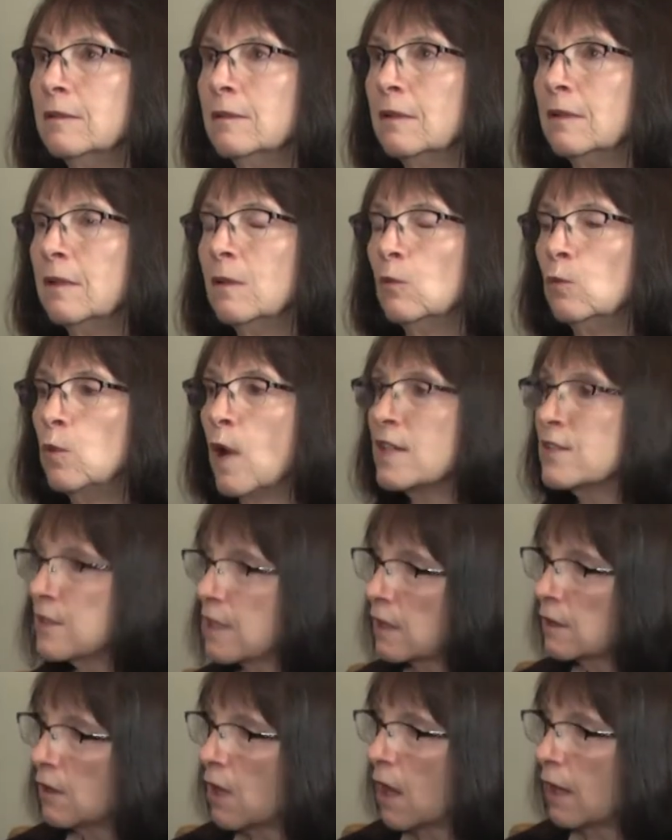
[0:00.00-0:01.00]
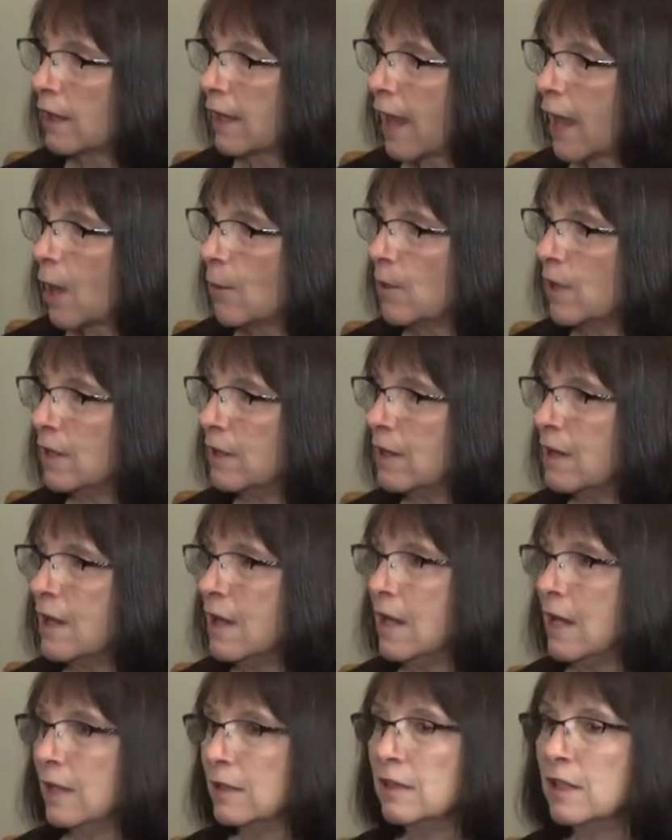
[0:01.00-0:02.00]
rustic log cabin,
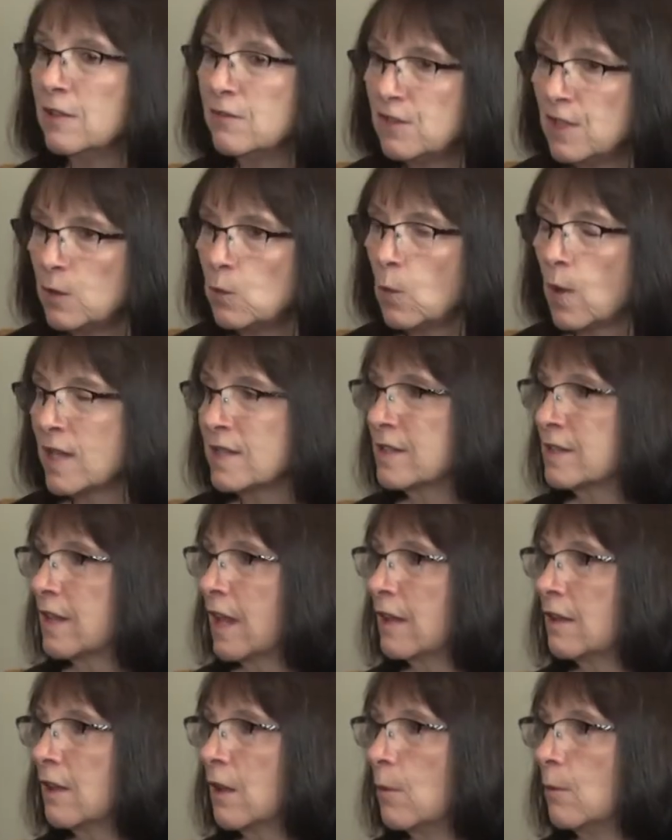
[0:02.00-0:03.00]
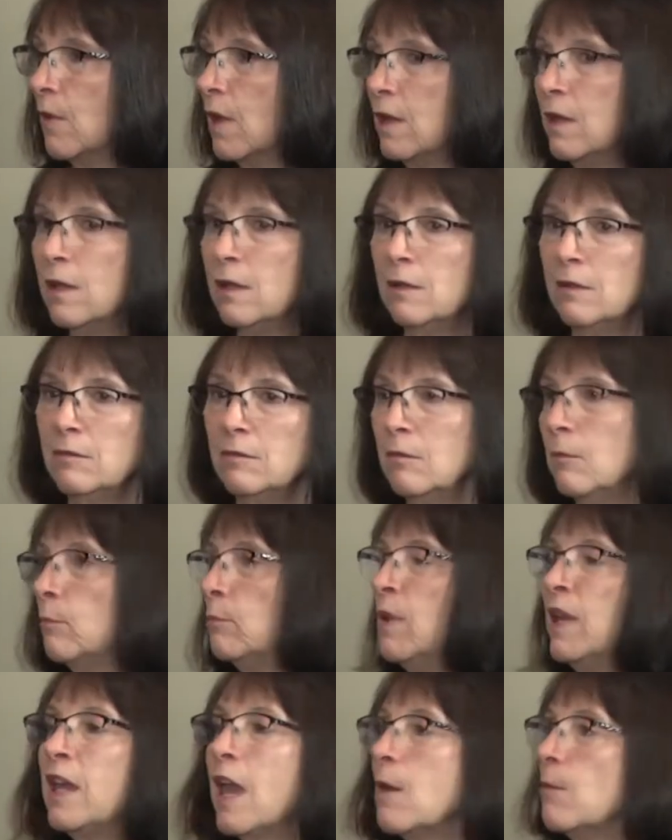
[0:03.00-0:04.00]
lived in West Salem,
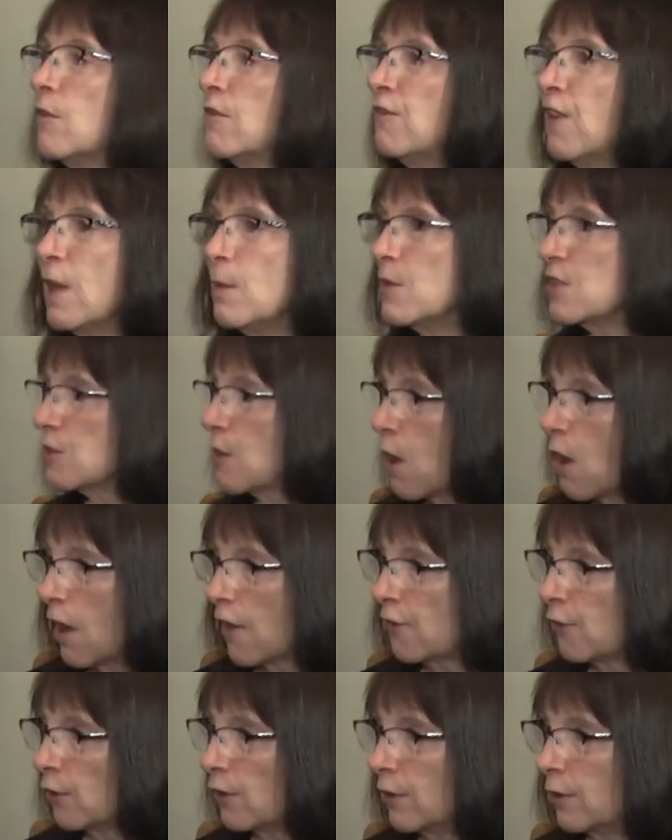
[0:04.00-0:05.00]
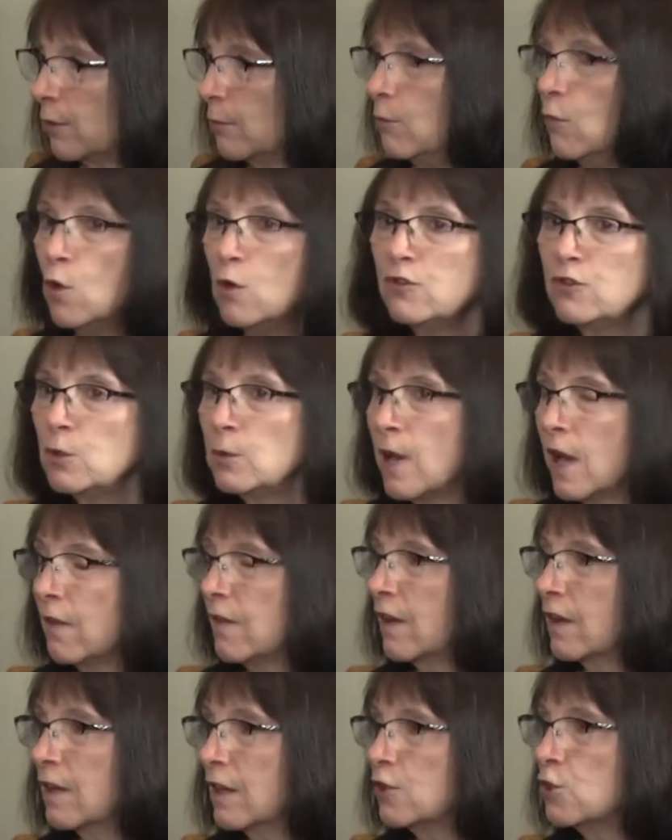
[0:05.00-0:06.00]
became a famous author, moved around the
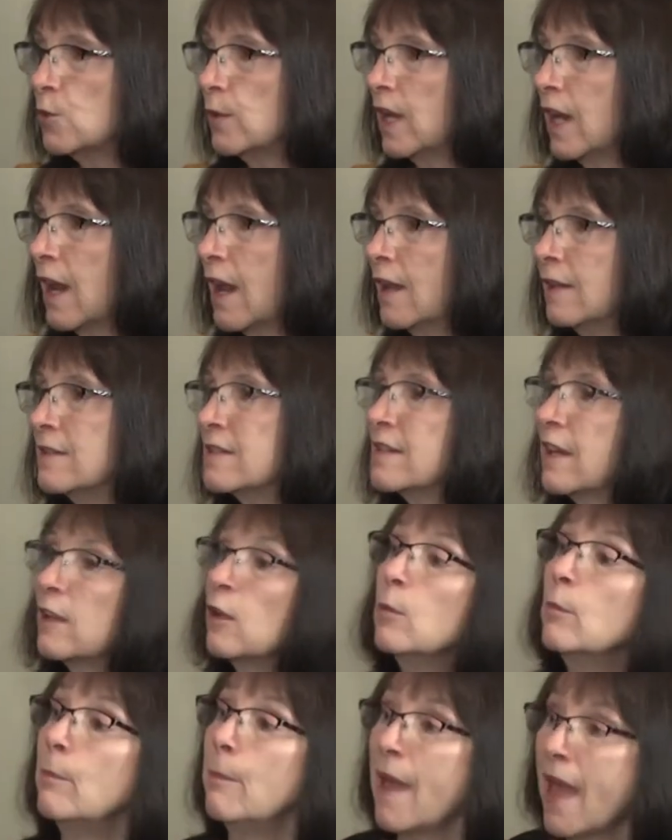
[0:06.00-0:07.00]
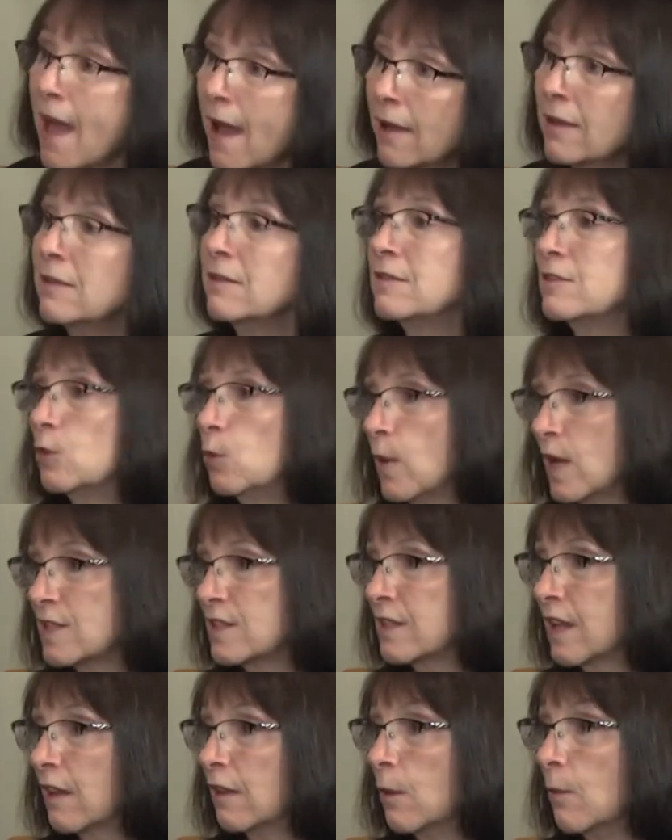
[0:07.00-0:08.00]
country, and settled back to West
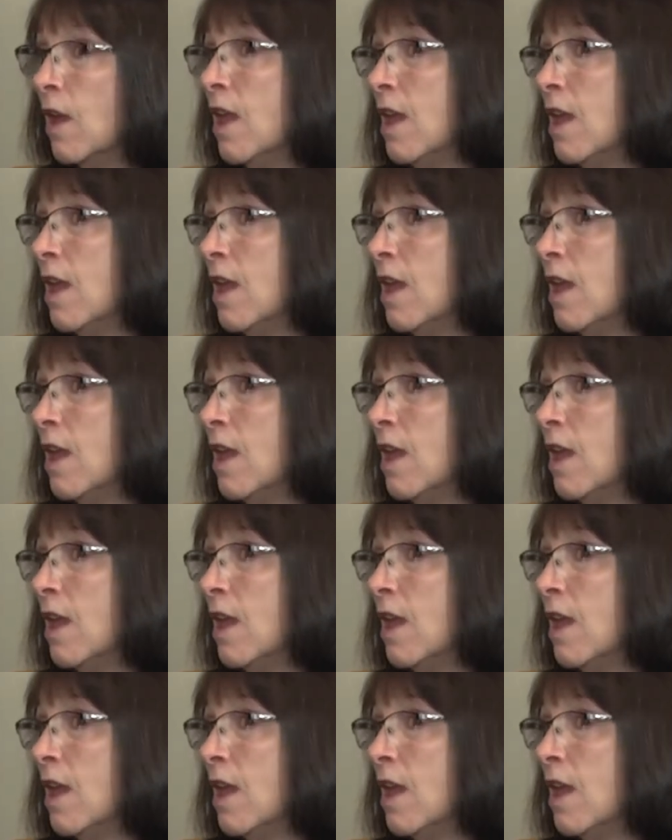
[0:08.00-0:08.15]
Salem.